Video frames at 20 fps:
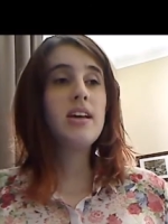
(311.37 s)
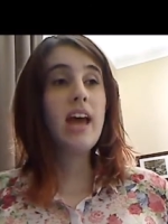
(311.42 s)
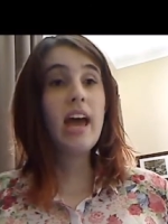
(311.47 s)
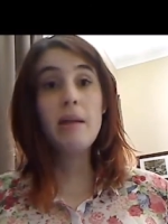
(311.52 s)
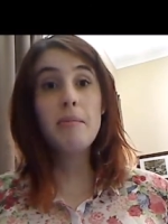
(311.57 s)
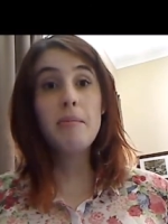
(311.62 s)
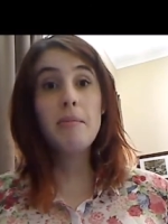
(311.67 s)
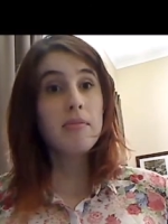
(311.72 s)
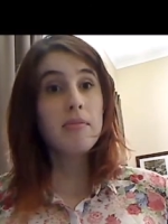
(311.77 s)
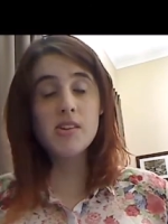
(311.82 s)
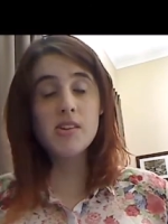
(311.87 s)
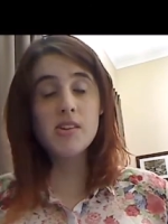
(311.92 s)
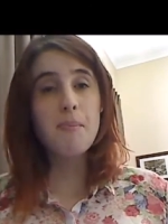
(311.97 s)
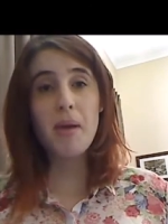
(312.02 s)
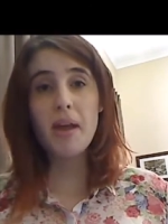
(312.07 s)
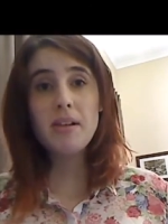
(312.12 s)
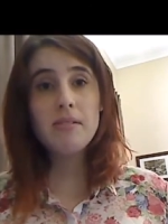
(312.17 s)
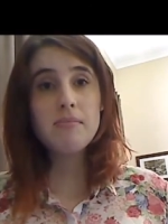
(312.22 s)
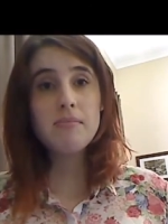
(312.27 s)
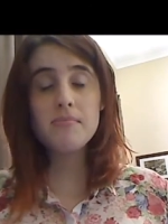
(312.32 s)
and some
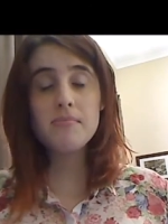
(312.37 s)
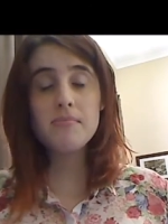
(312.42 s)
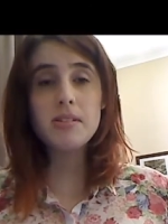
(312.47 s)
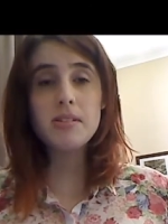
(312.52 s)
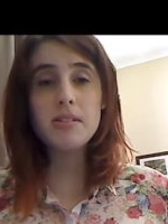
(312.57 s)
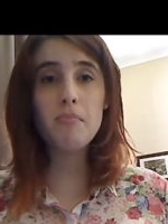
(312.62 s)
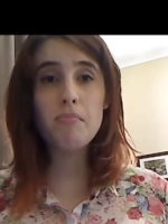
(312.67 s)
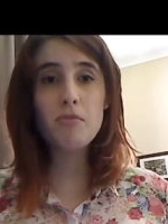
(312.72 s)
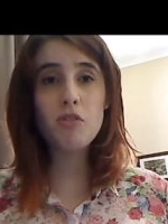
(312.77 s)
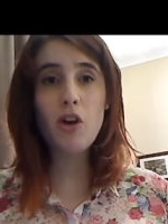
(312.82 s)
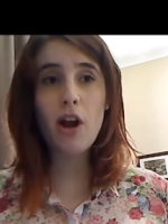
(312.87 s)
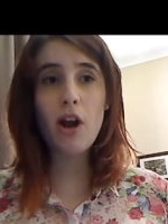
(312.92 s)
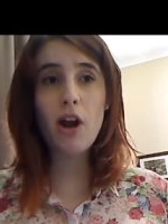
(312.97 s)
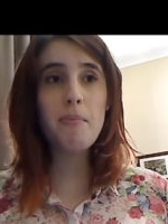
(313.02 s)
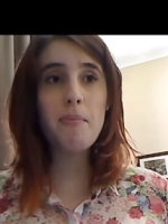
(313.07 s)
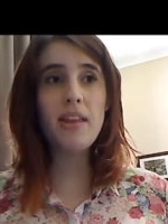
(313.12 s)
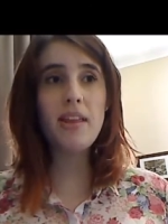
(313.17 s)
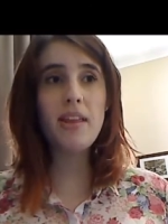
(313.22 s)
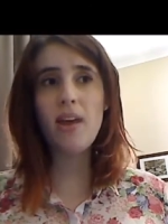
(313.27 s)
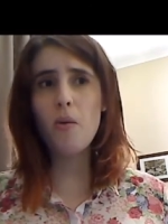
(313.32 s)
men, some great
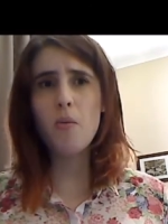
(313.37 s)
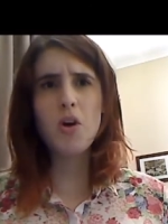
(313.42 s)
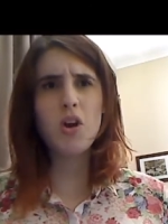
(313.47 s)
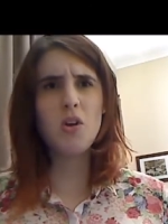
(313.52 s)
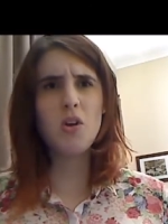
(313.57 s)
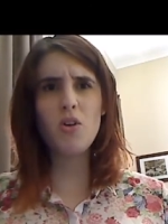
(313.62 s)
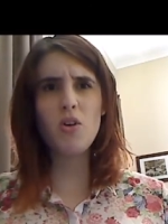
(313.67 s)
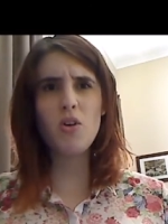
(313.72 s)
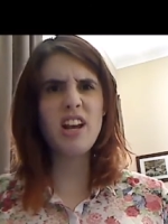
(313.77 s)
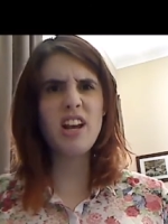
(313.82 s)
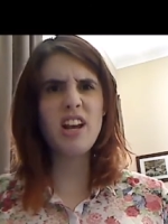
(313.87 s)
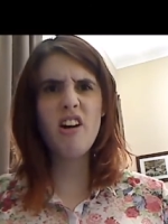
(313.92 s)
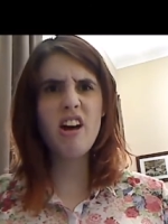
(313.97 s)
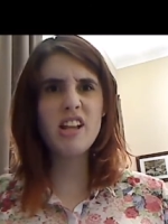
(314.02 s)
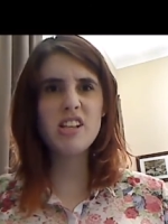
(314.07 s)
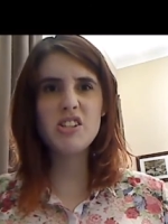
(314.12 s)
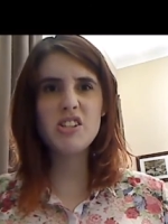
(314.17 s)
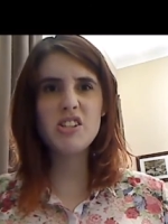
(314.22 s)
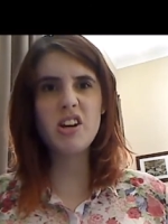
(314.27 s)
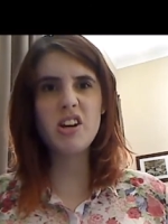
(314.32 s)
men. They weren't white
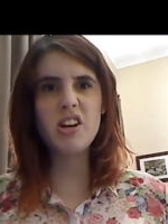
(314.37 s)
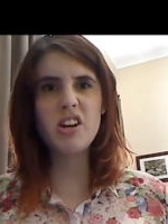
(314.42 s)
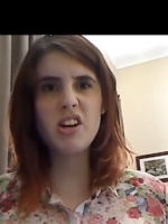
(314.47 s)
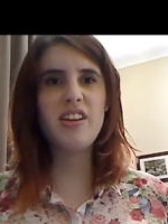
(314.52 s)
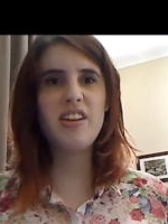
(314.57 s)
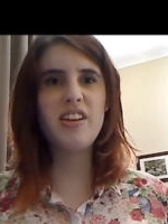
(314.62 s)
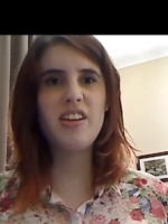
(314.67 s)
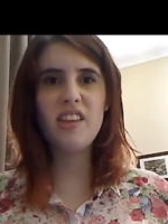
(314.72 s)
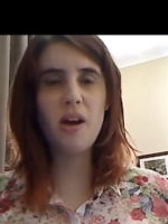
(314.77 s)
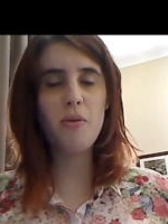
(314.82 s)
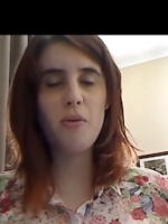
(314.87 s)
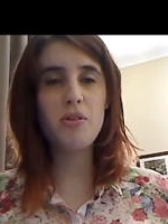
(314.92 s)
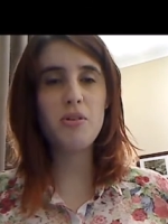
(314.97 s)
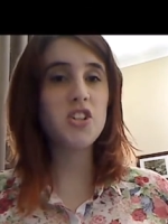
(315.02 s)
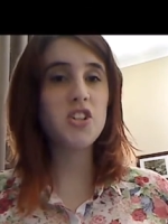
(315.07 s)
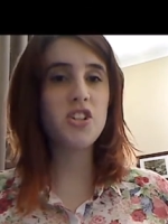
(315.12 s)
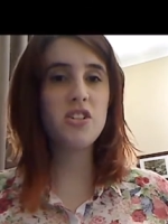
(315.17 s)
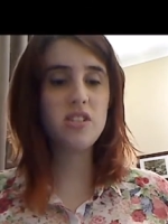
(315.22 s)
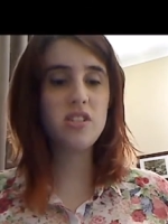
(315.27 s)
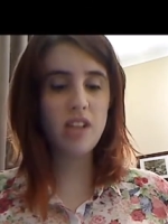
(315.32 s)
knights or anything, they were
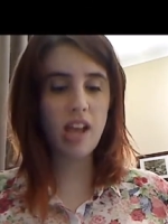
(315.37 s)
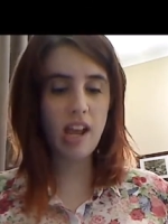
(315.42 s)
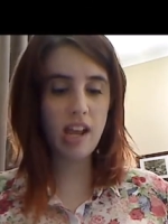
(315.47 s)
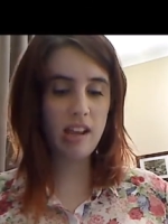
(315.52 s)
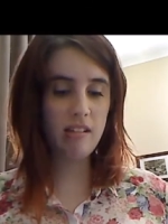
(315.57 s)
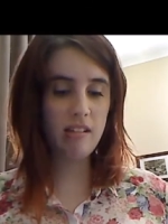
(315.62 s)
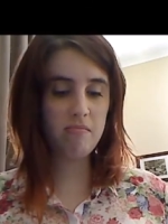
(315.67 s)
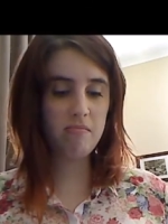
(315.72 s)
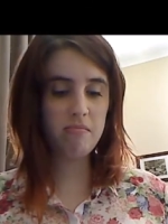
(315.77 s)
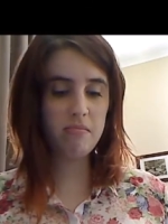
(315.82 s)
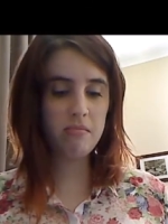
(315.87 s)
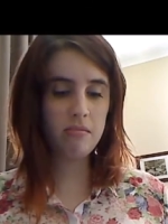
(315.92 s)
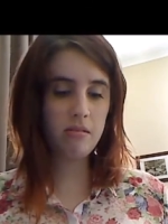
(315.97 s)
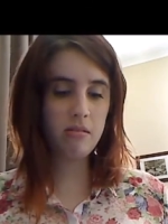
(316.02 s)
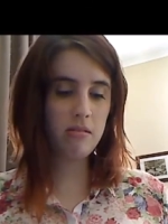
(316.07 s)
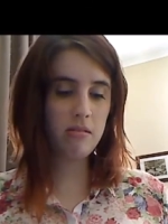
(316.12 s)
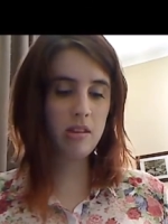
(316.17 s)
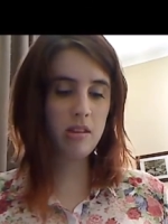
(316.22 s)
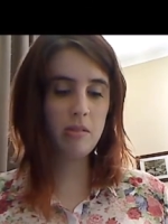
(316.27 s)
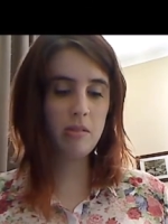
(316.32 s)
just saying,
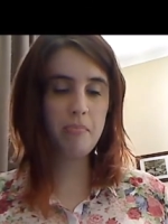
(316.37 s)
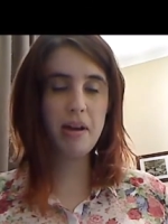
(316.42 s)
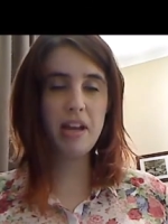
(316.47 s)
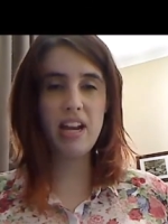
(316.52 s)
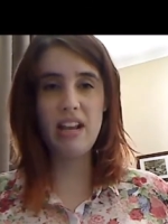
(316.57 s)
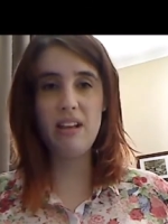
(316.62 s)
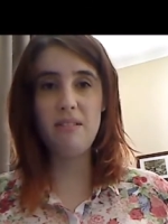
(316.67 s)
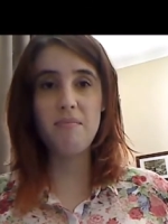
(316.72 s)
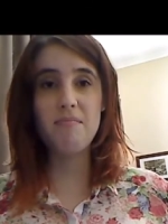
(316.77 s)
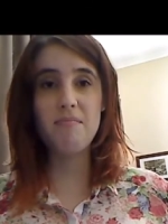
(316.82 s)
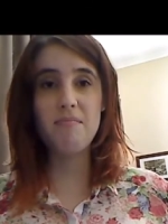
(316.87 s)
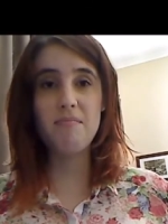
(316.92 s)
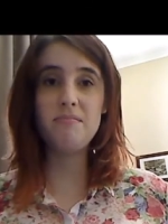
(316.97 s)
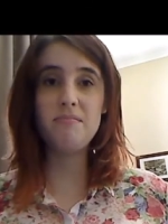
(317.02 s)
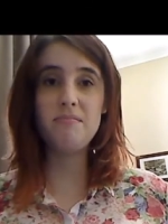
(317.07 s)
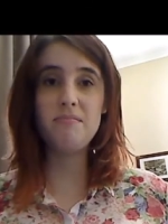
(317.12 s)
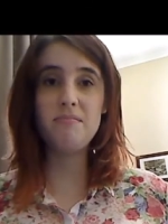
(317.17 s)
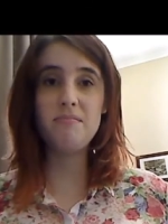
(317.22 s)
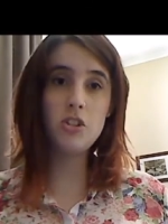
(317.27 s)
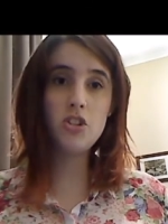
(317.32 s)
look buddy,
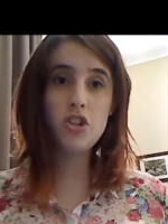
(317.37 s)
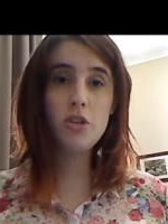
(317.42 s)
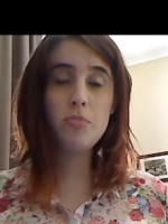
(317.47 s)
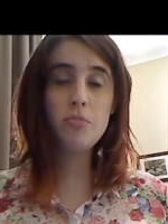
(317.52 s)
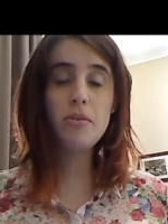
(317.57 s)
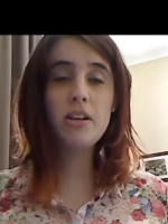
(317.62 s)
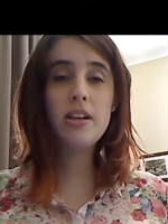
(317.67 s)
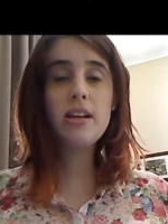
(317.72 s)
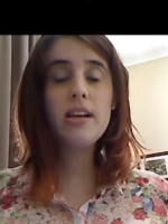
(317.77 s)
you're stupid.